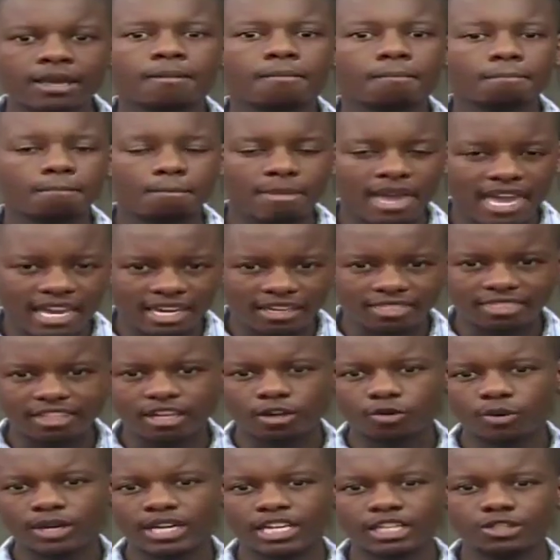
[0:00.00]
make their
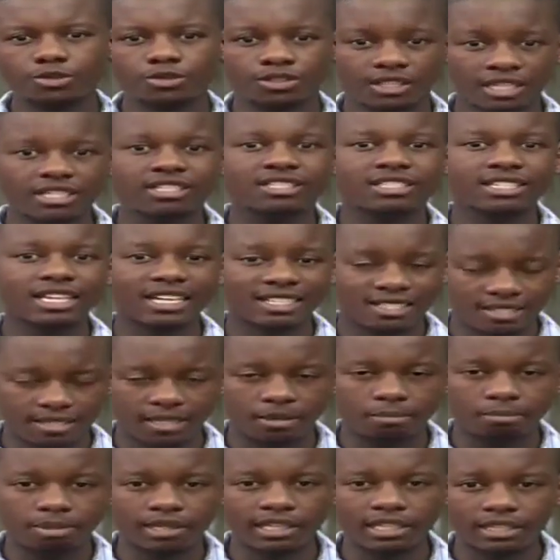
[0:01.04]
way to this
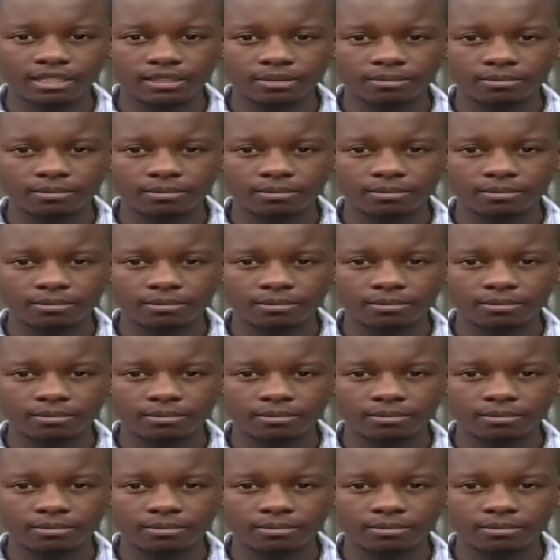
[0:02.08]
assembly?